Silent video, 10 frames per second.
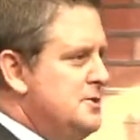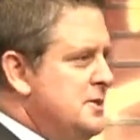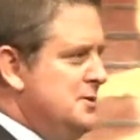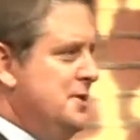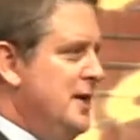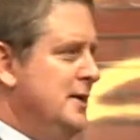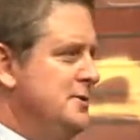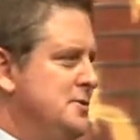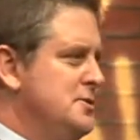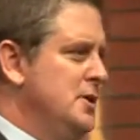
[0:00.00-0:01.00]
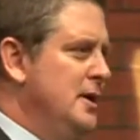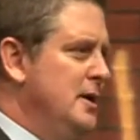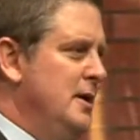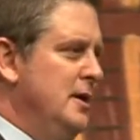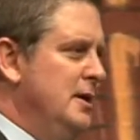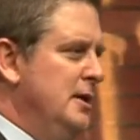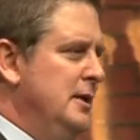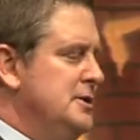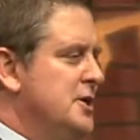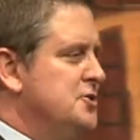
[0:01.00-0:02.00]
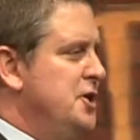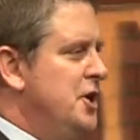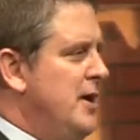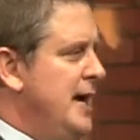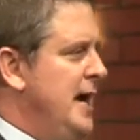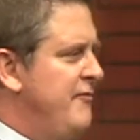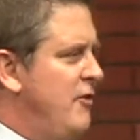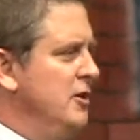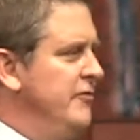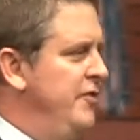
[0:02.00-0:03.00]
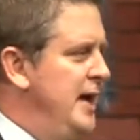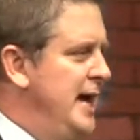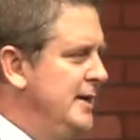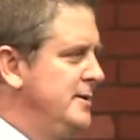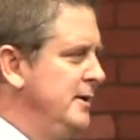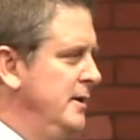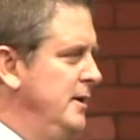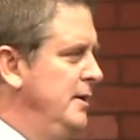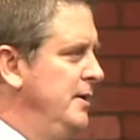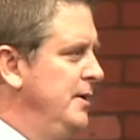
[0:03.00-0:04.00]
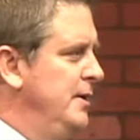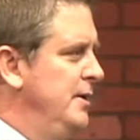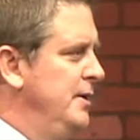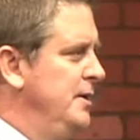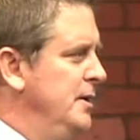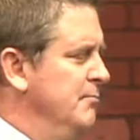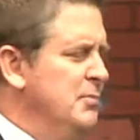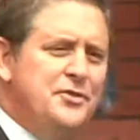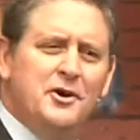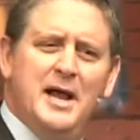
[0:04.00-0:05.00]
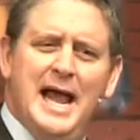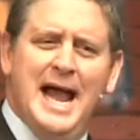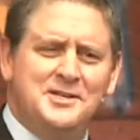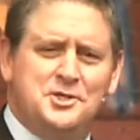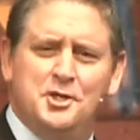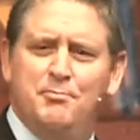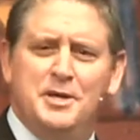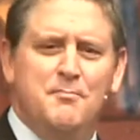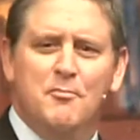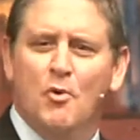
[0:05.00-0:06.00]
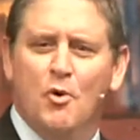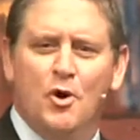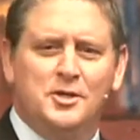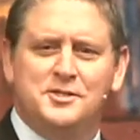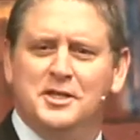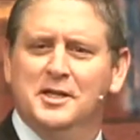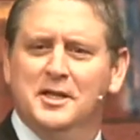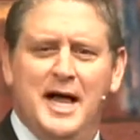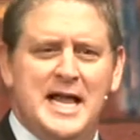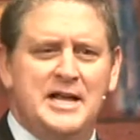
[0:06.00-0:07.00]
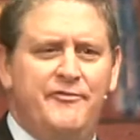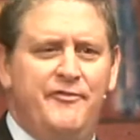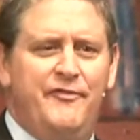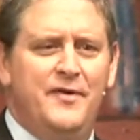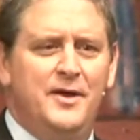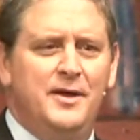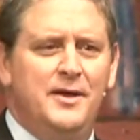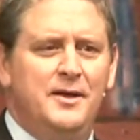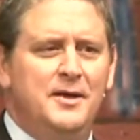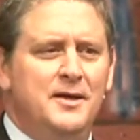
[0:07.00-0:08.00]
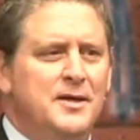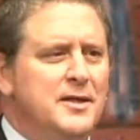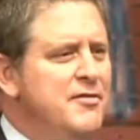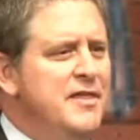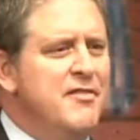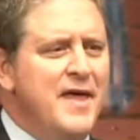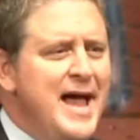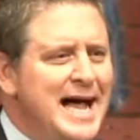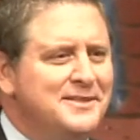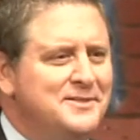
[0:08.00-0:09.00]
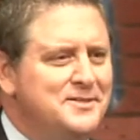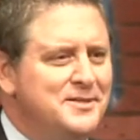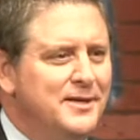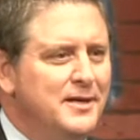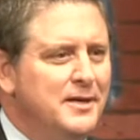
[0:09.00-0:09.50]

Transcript: says this. He says, you know, I have all of that, but there has to be more to life than that.